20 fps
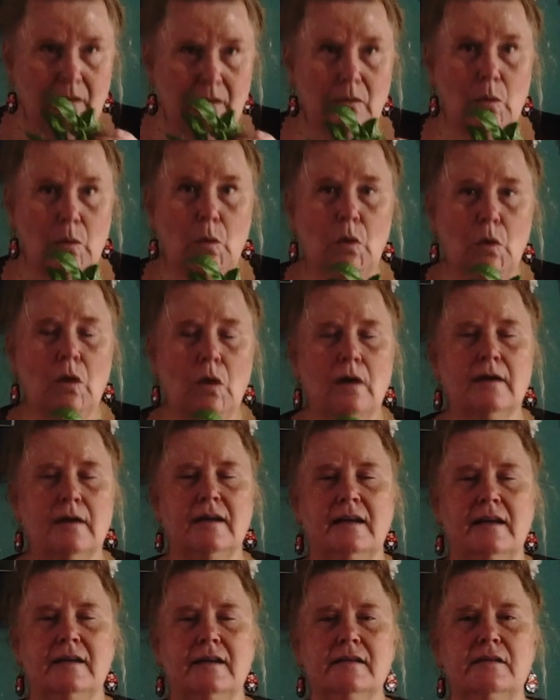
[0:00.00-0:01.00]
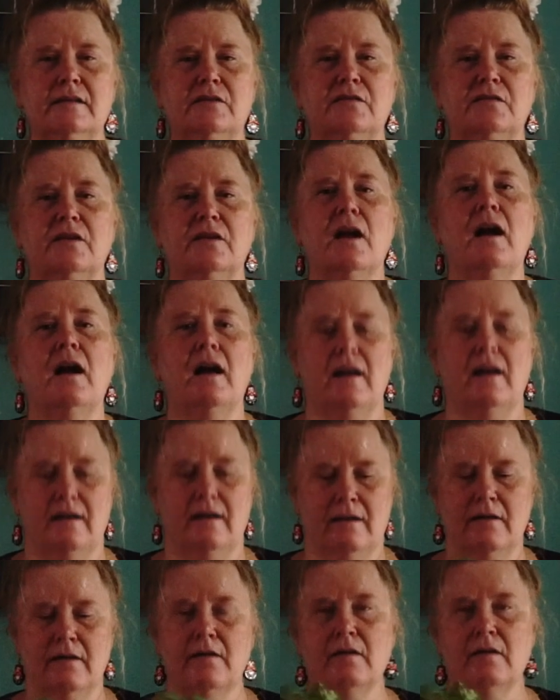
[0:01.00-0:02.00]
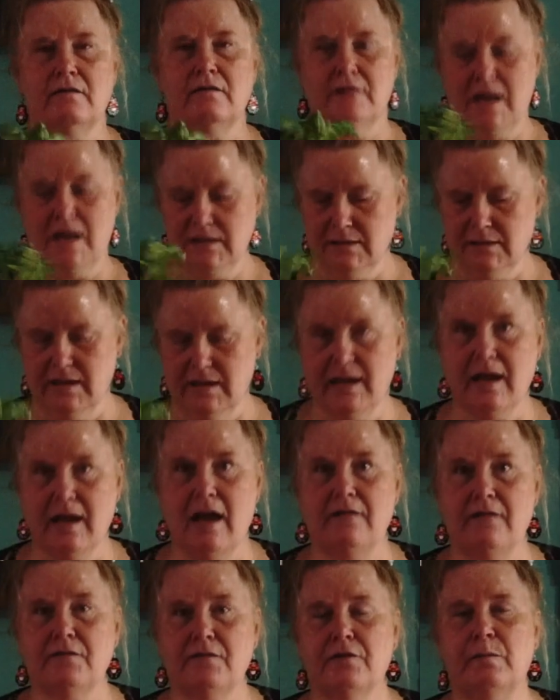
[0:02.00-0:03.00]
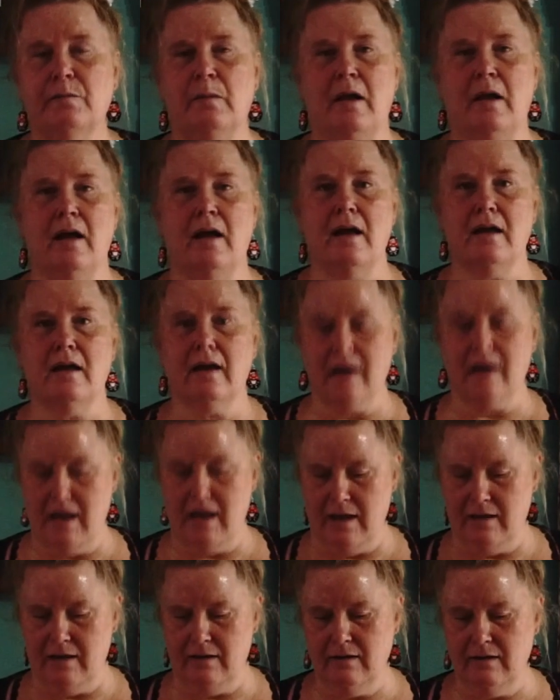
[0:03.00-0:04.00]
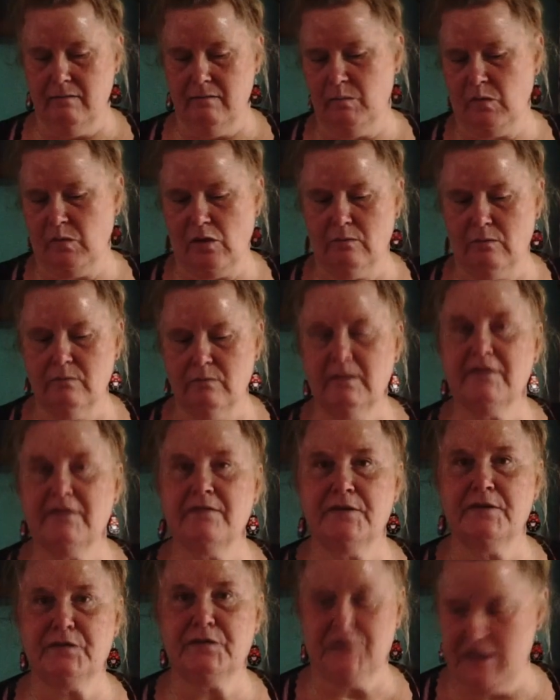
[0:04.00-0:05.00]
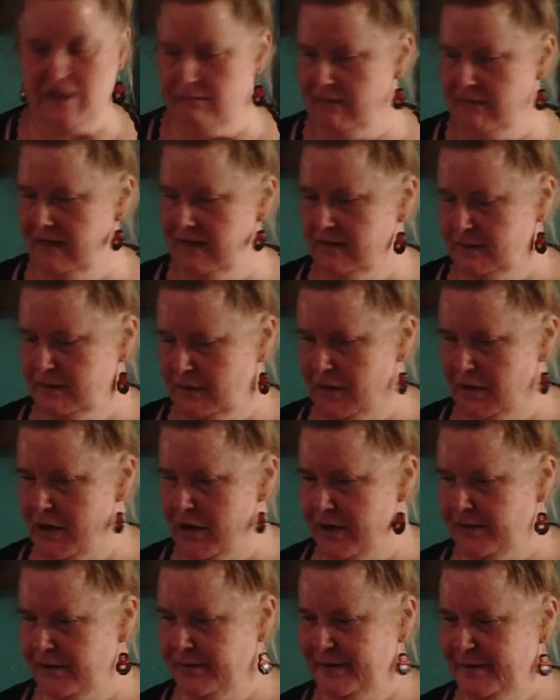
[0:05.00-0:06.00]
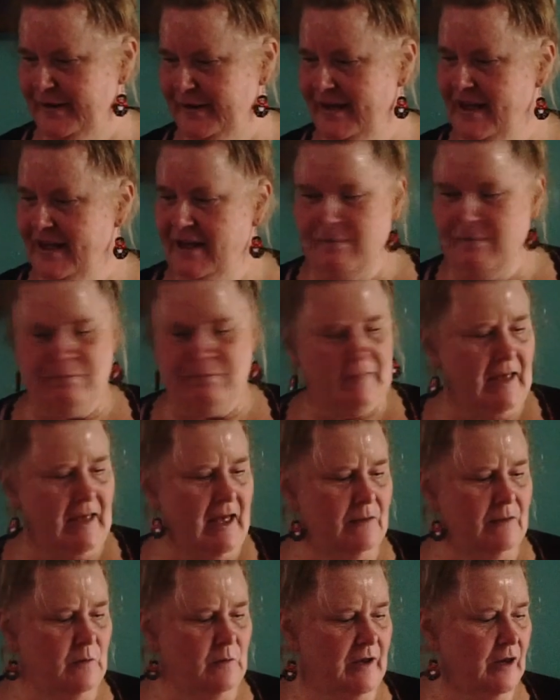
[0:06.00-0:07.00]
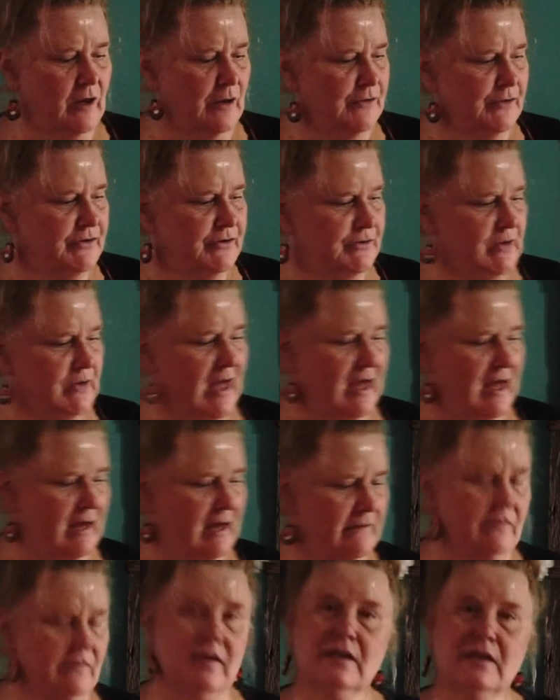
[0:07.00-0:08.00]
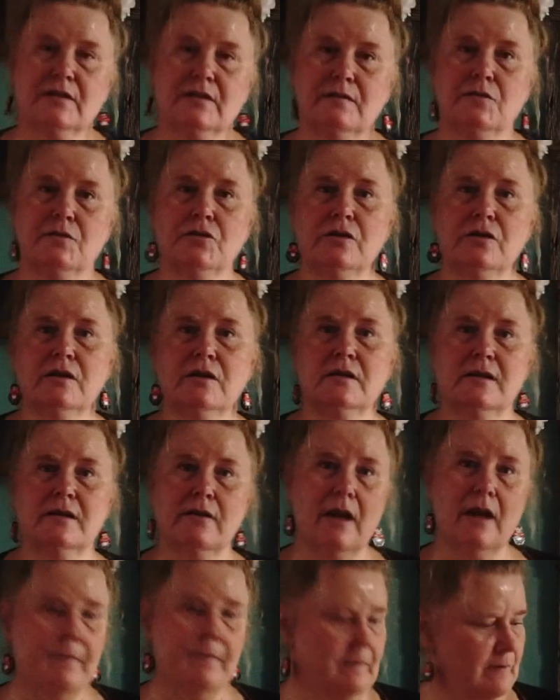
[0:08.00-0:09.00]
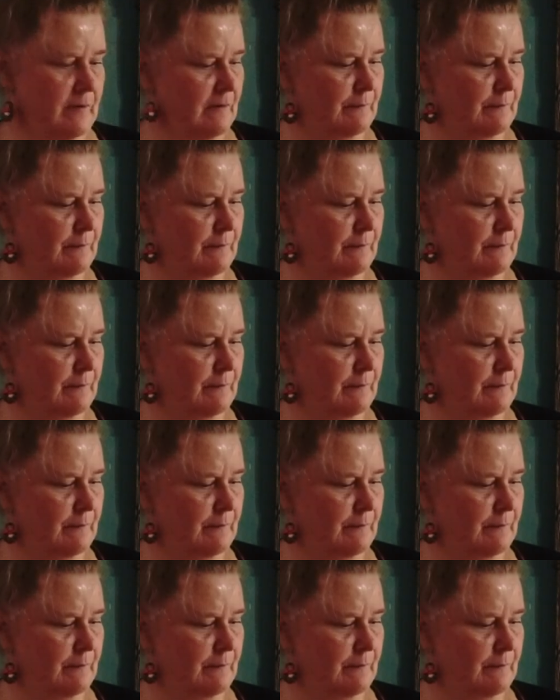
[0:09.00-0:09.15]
Oh, it is divine. Freshly cut from my garden, probably 15 minutes ago. And we're going to have some sugar syrup